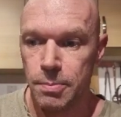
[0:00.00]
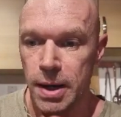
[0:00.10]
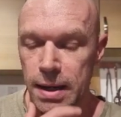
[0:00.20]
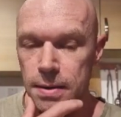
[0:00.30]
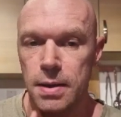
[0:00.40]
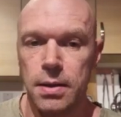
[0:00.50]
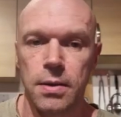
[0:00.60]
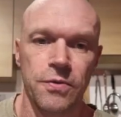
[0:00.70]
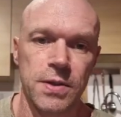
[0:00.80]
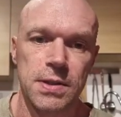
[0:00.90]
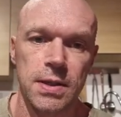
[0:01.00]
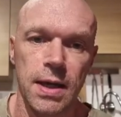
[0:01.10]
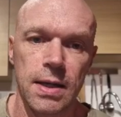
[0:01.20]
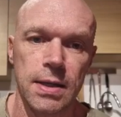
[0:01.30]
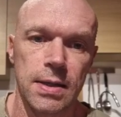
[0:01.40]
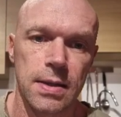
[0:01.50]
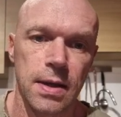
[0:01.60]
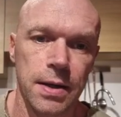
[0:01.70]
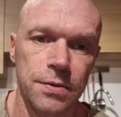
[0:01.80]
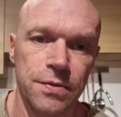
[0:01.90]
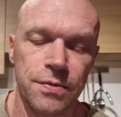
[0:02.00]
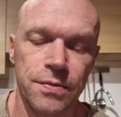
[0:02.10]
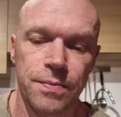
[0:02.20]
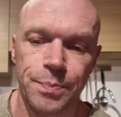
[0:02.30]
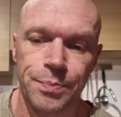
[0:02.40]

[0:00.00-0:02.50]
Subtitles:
pending obviously any kind of